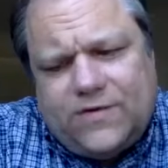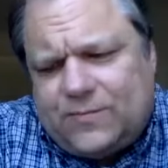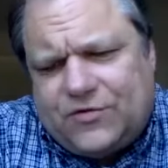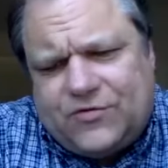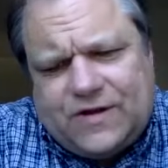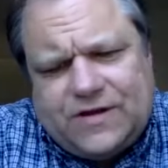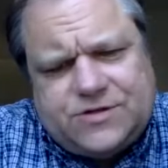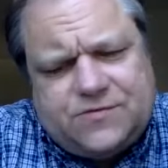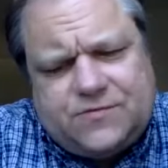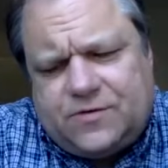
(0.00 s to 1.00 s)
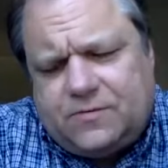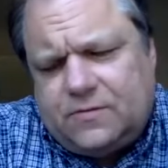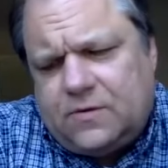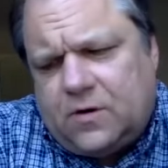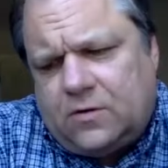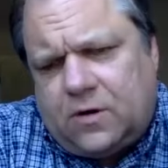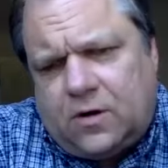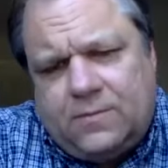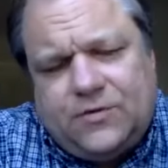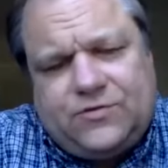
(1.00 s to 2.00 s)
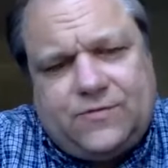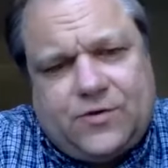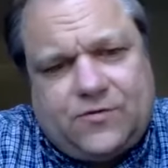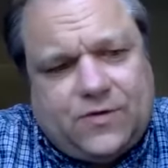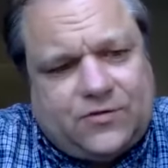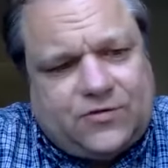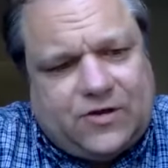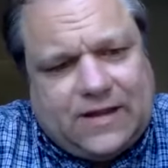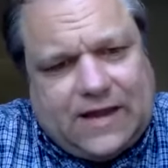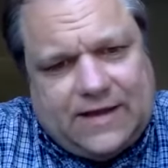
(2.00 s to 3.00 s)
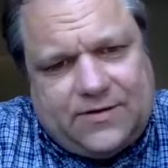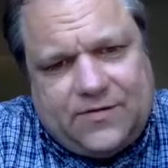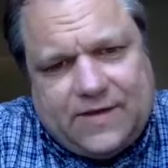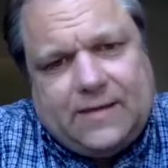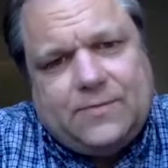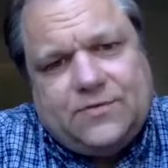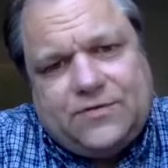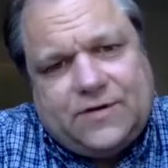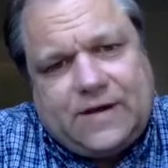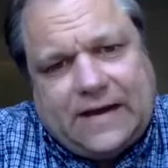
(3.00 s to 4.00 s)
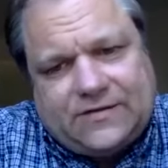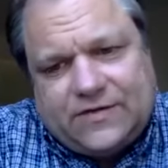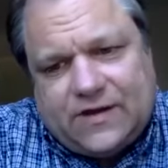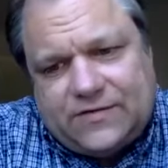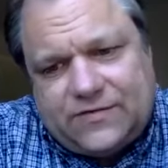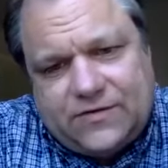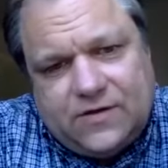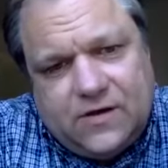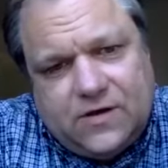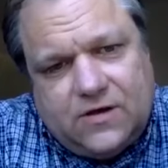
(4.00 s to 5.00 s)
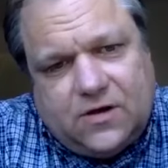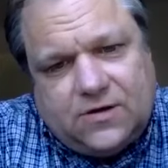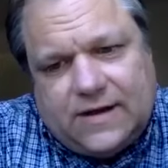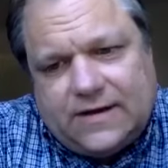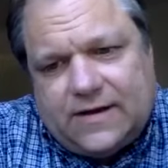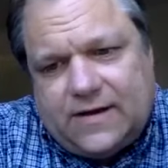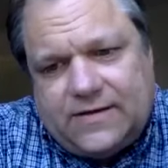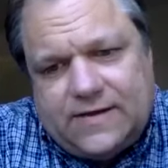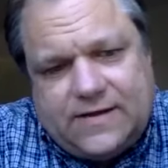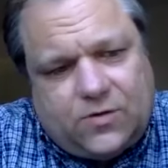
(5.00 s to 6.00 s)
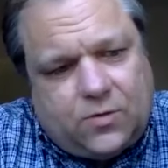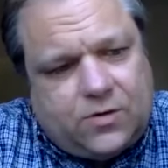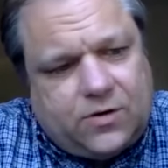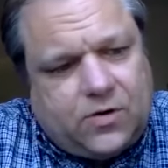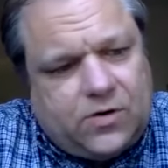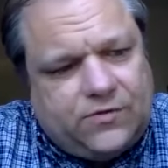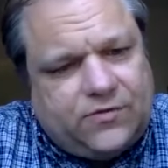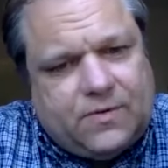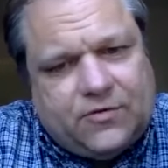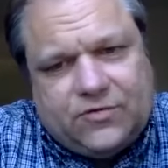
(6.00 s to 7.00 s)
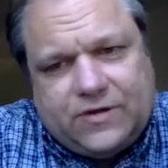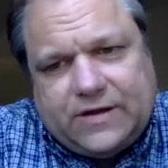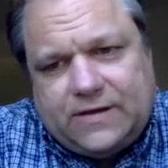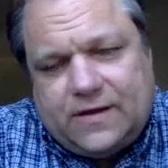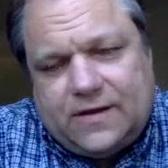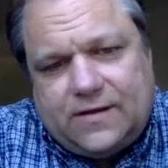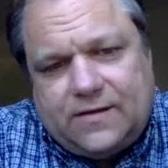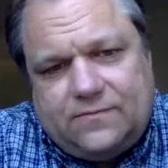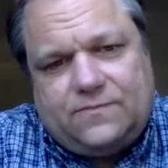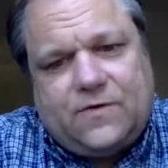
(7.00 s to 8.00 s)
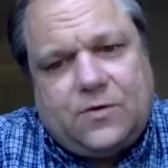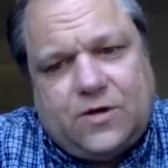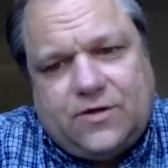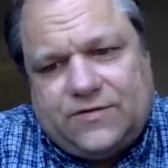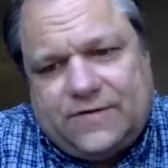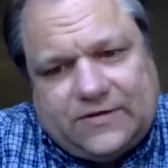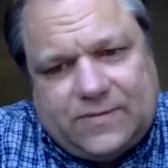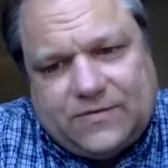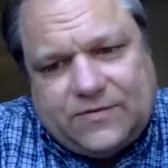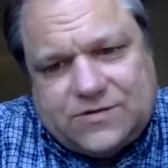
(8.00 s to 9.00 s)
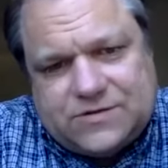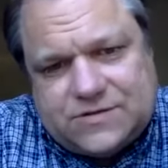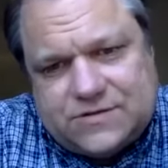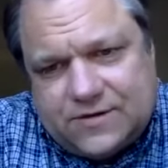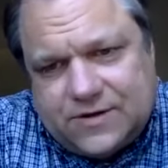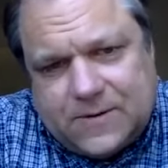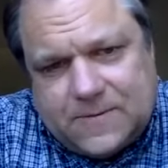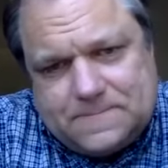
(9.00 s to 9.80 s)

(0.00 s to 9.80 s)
the percentage of your, are most of your folks online? Are they able to access online content, or is it mostly phone calls and text messages? Do you know?